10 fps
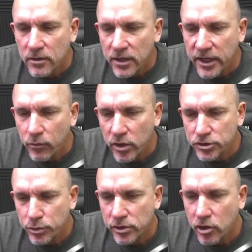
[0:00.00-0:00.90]
in what you
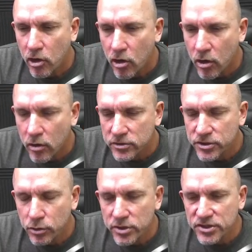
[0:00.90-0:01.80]
would call
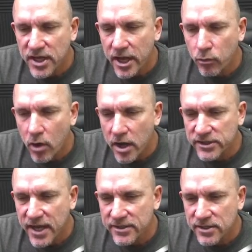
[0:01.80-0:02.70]
suicide watch,
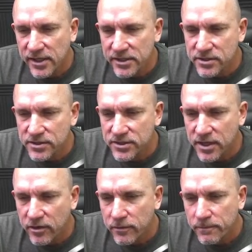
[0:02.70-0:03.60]
isolation cell.